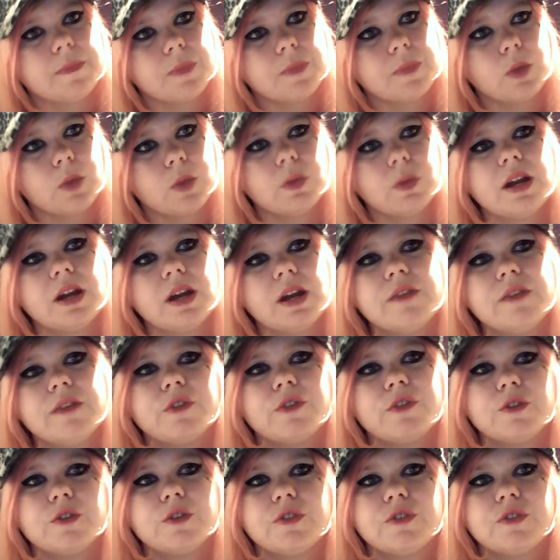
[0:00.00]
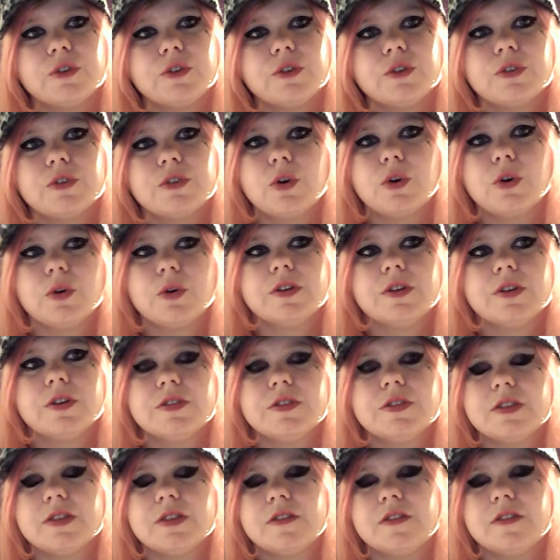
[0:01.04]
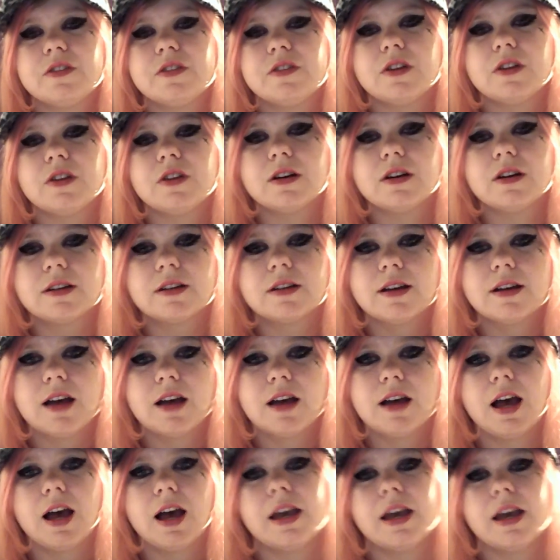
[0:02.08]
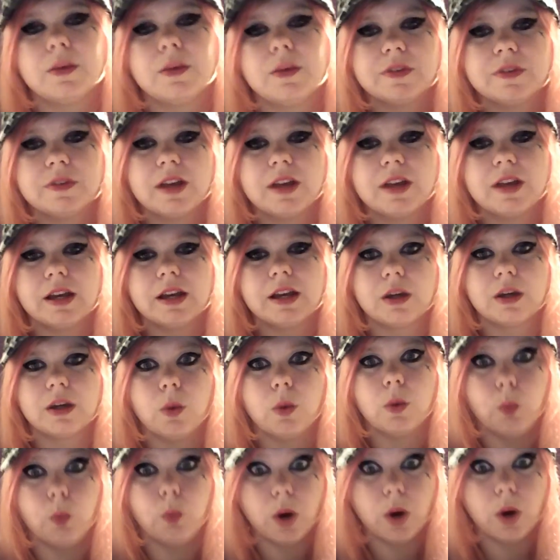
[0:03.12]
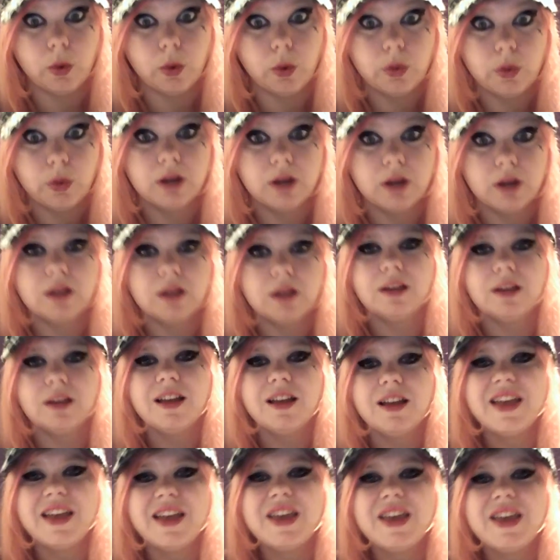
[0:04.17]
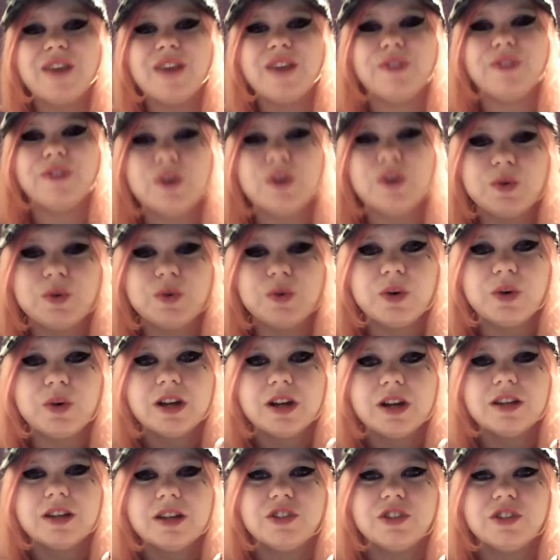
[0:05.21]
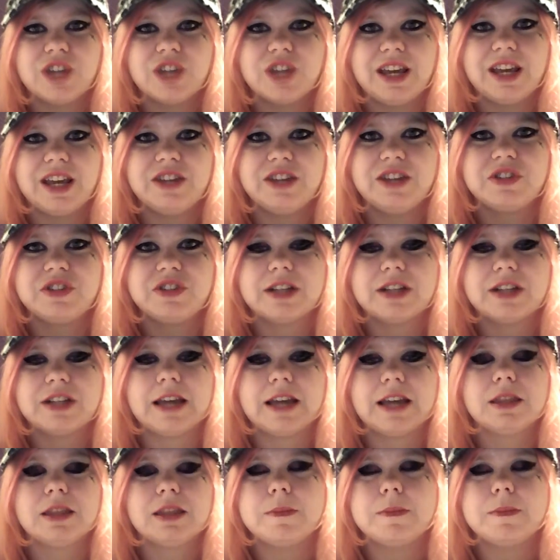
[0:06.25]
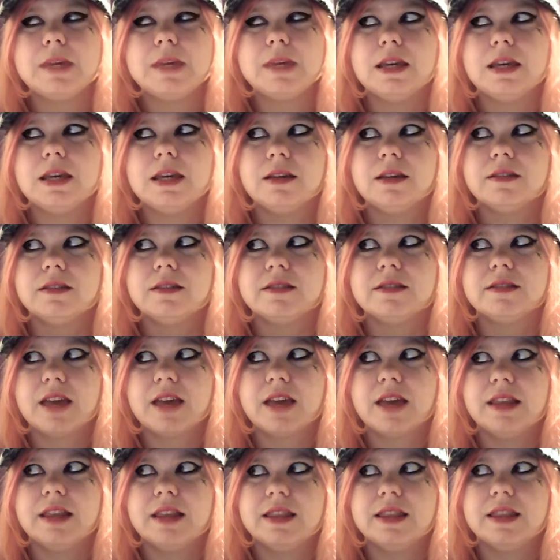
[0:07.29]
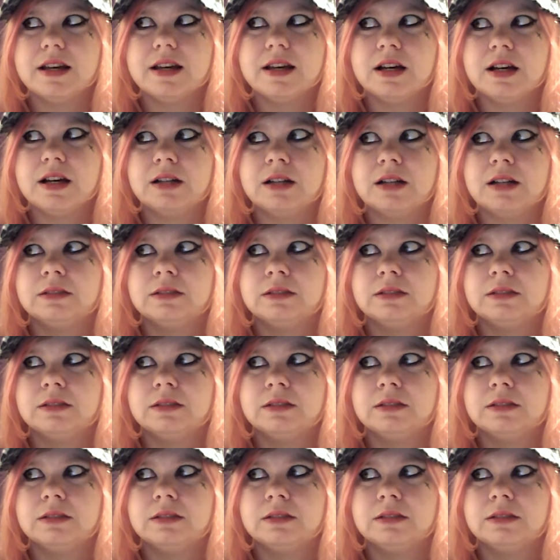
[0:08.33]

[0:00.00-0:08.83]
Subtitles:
When I first heard the chorus of the song, I was like, whoa. If you change like the me's and the